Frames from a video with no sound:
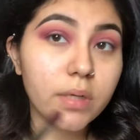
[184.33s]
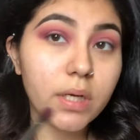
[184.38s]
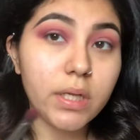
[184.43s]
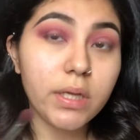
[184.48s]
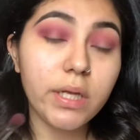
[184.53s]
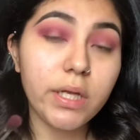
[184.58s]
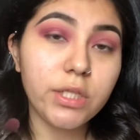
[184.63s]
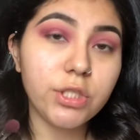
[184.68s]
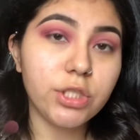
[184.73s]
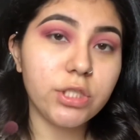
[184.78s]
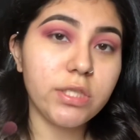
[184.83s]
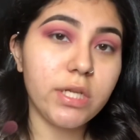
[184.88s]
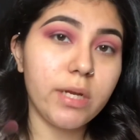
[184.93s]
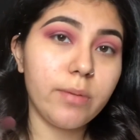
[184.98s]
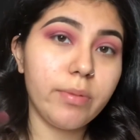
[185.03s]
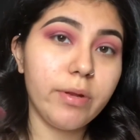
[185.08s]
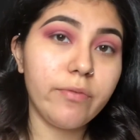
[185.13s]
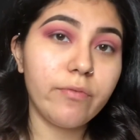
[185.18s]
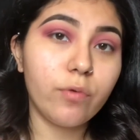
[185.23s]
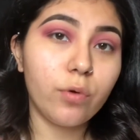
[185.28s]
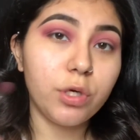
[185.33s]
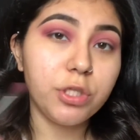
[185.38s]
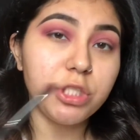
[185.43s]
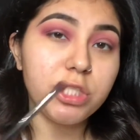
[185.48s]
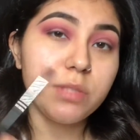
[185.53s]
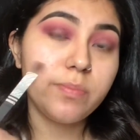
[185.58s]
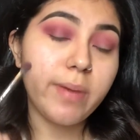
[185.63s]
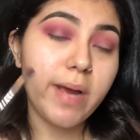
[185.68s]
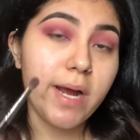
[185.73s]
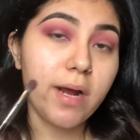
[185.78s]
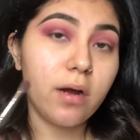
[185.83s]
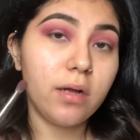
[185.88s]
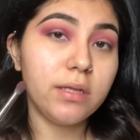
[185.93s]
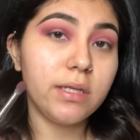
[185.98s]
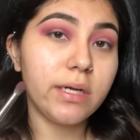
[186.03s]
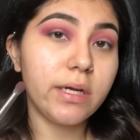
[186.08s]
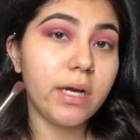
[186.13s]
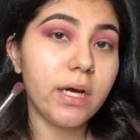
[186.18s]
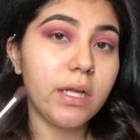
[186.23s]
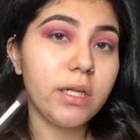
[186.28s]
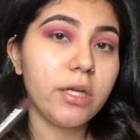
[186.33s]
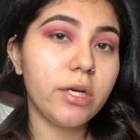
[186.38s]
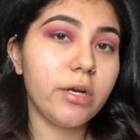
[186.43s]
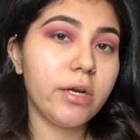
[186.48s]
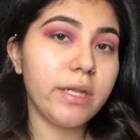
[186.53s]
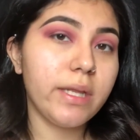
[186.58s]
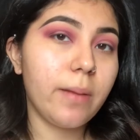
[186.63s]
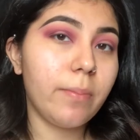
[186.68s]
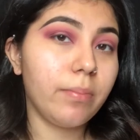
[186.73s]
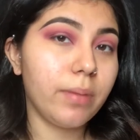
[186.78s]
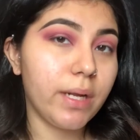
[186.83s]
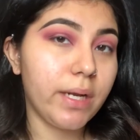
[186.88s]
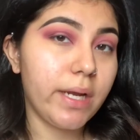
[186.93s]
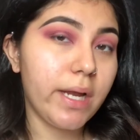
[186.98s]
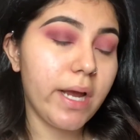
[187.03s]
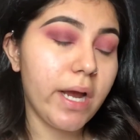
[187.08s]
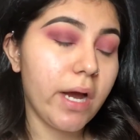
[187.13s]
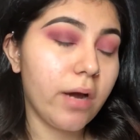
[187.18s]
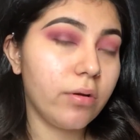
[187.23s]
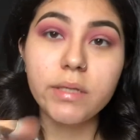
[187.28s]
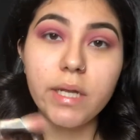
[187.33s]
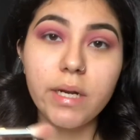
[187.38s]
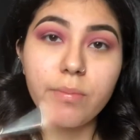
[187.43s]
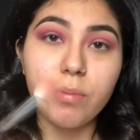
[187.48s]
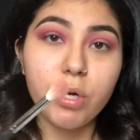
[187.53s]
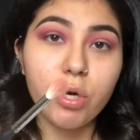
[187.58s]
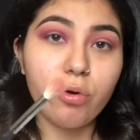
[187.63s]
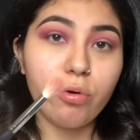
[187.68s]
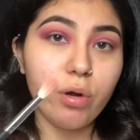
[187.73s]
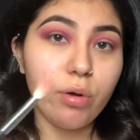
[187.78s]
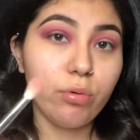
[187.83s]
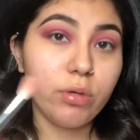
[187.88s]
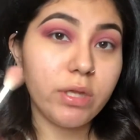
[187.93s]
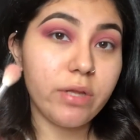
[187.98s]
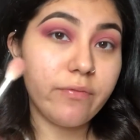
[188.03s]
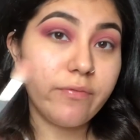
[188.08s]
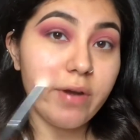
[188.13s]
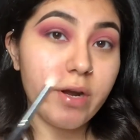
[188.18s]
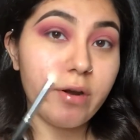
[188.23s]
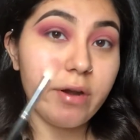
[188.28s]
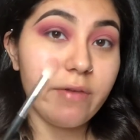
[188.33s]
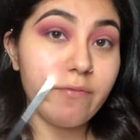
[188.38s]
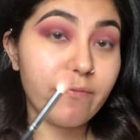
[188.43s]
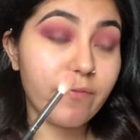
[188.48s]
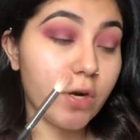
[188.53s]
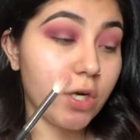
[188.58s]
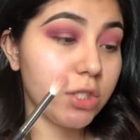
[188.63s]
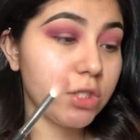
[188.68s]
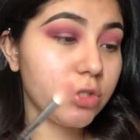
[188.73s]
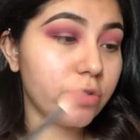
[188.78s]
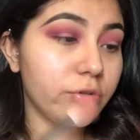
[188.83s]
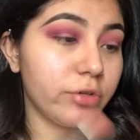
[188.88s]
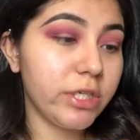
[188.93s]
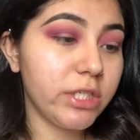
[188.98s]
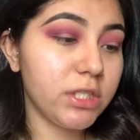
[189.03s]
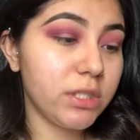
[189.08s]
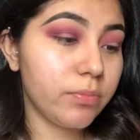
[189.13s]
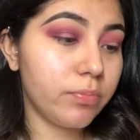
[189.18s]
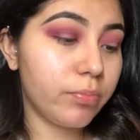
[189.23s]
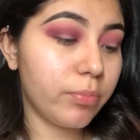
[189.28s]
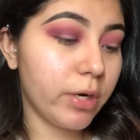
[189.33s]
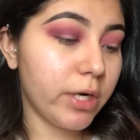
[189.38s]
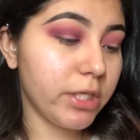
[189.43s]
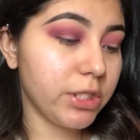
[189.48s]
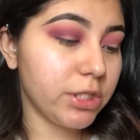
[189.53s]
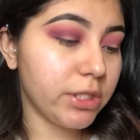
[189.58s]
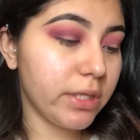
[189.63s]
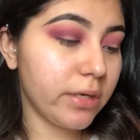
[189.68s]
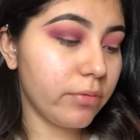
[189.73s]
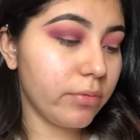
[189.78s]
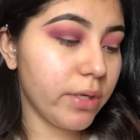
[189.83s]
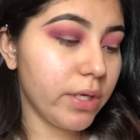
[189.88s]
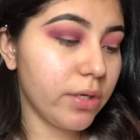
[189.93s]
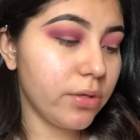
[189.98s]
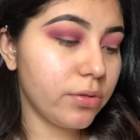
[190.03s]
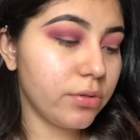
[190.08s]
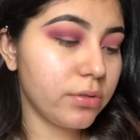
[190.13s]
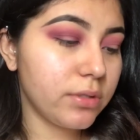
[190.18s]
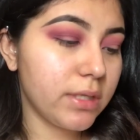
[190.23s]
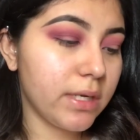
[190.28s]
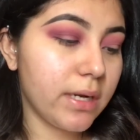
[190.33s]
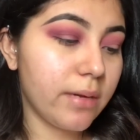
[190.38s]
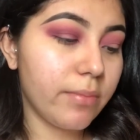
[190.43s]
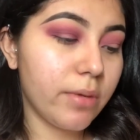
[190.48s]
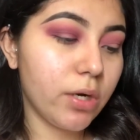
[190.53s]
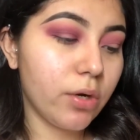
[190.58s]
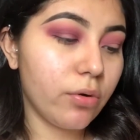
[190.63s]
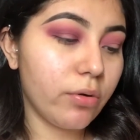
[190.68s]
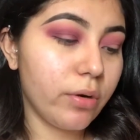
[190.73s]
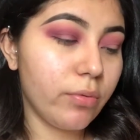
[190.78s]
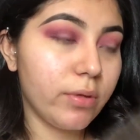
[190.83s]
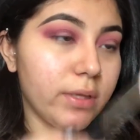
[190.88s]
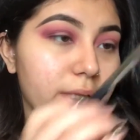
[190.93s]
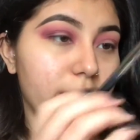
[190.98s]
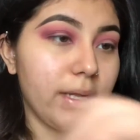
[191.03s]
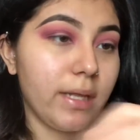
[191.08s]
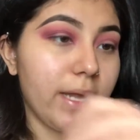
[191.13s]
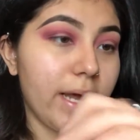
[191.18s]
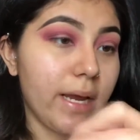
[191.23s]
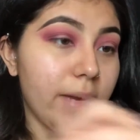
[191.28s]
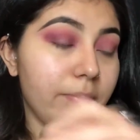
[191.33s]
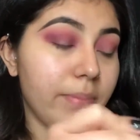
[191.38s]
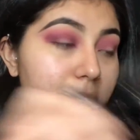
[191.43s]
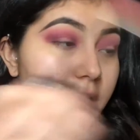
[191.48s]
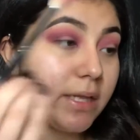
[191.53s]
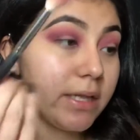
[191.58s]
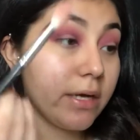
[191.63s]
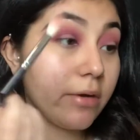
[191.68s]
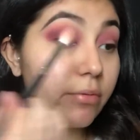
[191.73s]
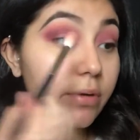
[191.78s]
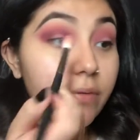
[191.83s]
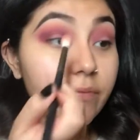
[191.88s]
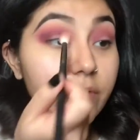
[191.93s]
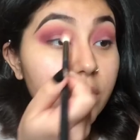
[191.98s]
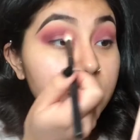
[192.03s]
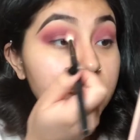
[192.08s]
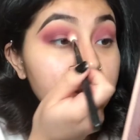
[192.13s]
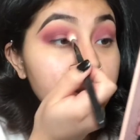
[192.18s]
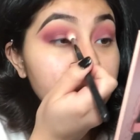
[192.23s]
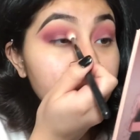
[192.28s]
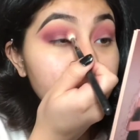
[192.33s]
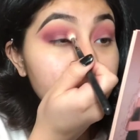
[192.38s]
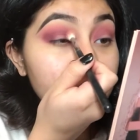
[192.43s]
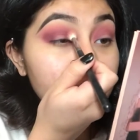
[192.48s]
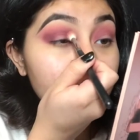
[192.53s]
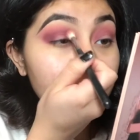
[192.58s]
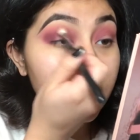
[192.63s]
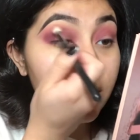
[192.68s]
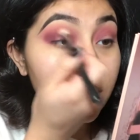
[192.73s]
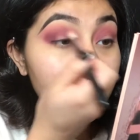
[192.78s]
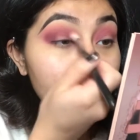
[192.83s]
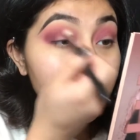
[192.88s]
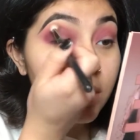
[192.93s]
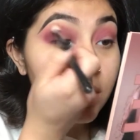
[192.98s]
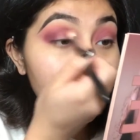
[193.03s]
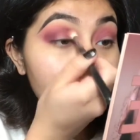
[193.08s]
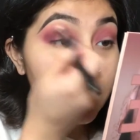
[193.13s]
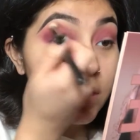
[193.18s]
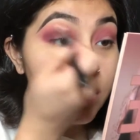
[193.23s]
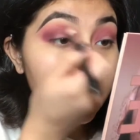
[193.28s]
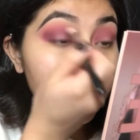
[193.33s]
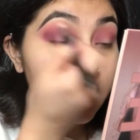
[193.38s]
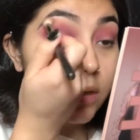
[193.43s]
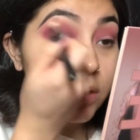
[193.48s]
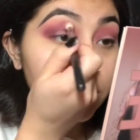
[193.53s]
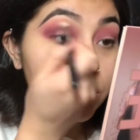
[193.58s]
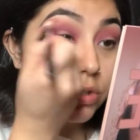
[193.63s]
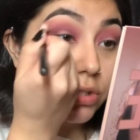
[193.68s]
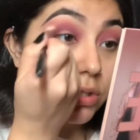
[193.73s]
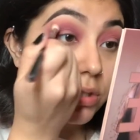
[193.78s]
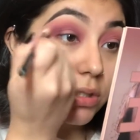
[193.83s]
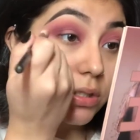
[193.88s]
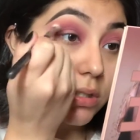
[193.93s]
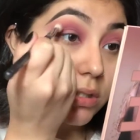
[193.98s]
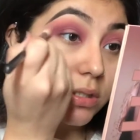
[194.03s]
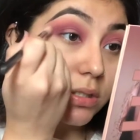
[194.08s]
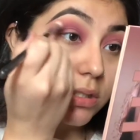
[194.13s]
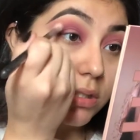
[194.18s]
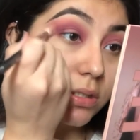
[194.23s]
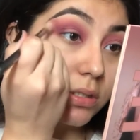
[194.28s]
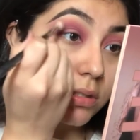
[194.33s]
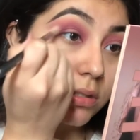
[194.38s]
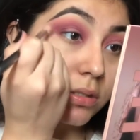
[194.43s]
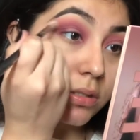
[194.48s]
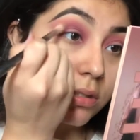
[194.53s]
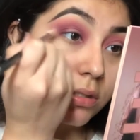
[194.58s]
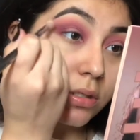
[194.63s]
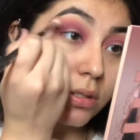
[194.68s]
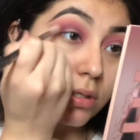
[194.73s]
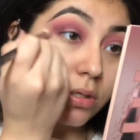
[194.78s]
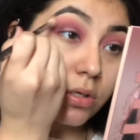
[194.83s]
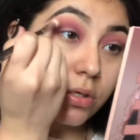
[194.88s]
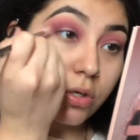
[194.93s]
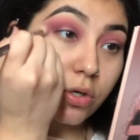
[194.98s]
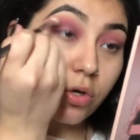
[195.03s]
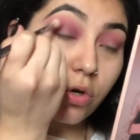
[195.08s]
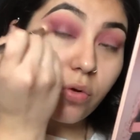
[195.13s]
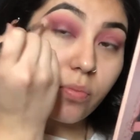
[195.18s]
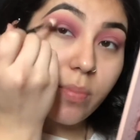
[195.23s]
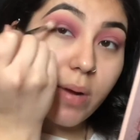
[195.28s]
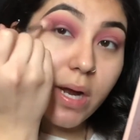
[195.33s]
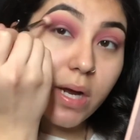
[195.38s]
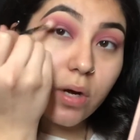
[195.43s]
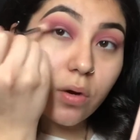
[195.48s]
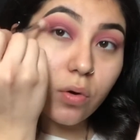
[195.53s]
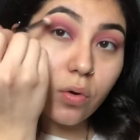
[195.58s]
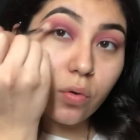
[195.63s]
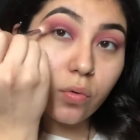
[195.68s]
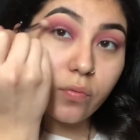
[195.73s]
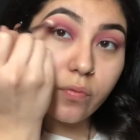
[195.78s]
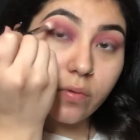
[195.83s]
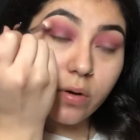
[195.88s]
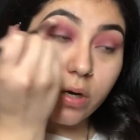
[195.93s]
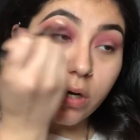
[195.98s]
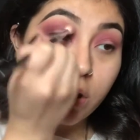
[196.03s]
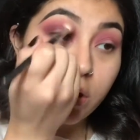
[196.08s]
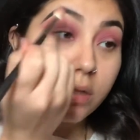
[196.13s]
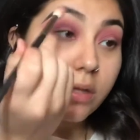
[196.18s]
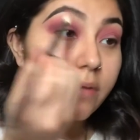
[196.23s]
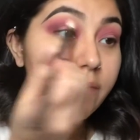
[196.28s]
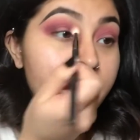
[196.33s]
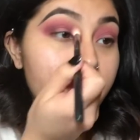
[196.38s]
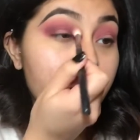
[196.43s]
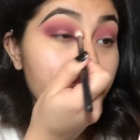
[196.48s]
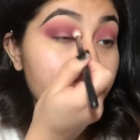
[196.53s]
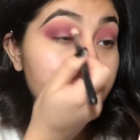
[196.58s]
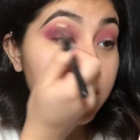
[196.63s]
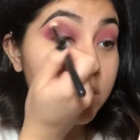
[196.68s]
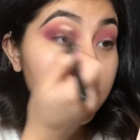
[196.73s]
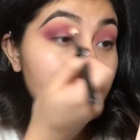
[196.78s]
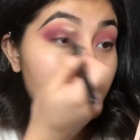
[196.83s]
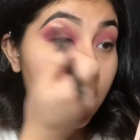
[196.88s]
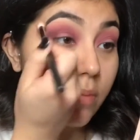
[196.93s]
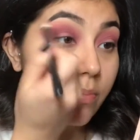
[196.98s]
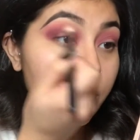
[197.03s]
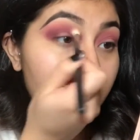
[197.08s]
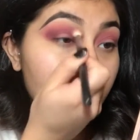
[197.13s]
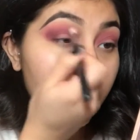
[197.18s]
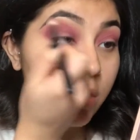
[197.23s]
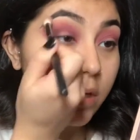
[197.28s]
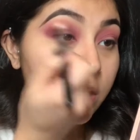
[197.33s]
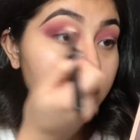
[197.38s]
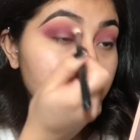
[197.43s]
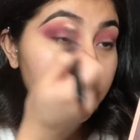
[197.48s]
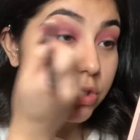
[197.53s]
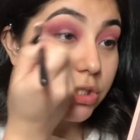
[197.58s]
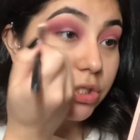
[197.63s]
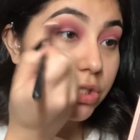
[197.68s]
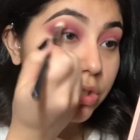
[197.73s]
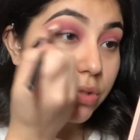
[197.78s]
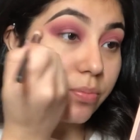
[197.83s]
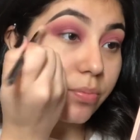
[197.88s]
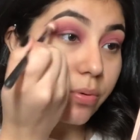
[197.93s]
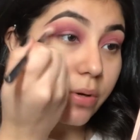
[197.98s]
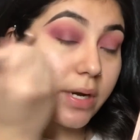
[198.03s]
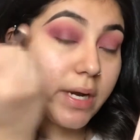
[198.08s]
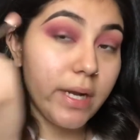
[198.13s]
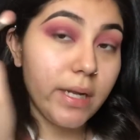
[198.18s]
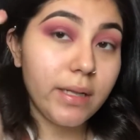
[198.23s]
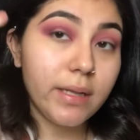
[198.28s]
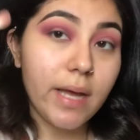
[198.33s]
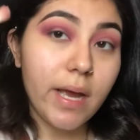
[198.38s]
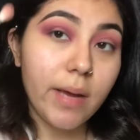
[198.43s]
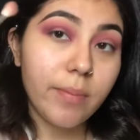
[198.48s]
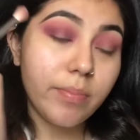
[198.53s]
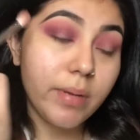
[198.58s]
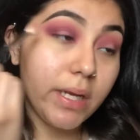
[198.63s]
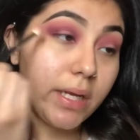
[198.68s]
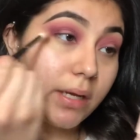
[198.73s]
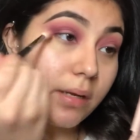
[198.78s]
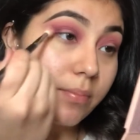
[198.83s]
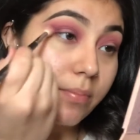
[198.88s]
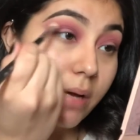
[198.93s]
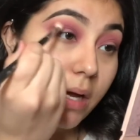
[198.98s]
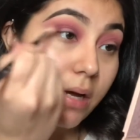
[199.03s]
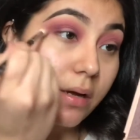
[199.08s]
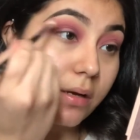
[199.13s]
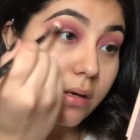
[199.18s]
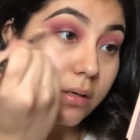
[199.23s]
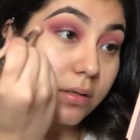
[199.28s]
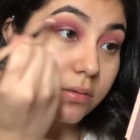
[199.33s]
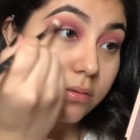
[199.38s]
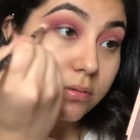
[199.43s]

And then just like before, just pack on the color and then blend it out. Then I'm going to go in with the very first crease brush that we use, and I'm going to go in with the light pink that we first used and just go back over the very top part just to bring that pink back.